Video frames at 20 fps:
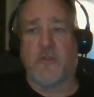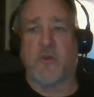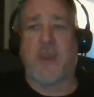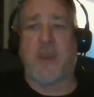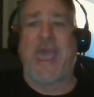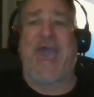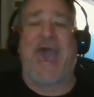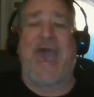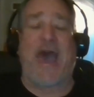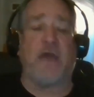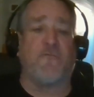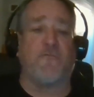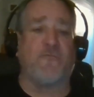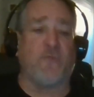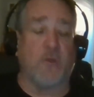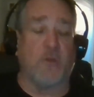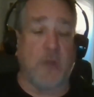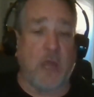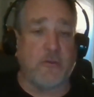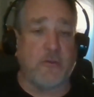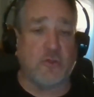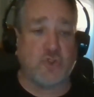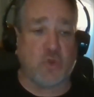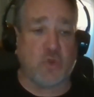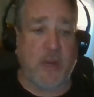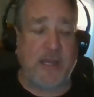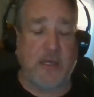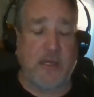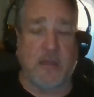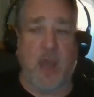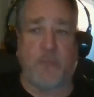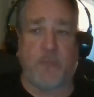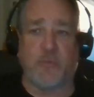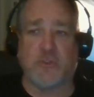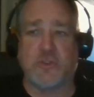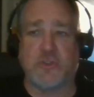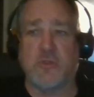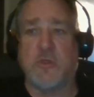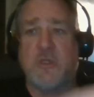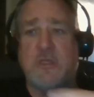ad for another training
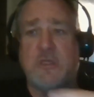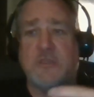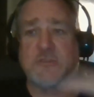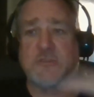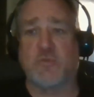opportunity is